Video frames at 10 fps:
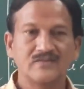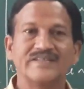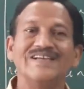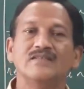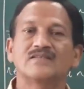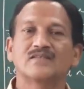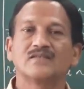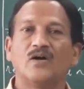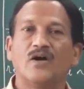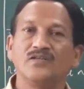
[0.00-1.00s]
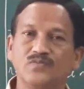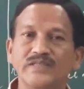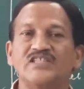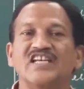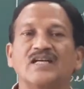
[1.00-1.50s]
things on
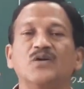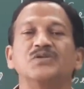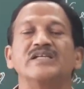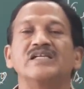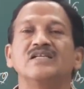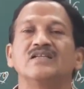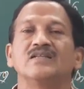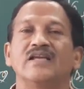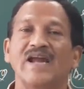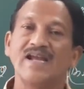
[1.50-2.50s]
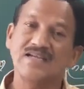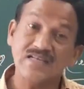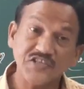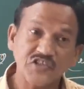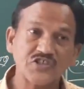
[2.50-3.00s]
which accounting
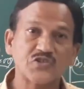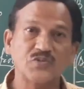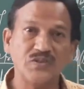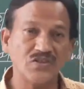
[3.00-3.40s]
entries is to be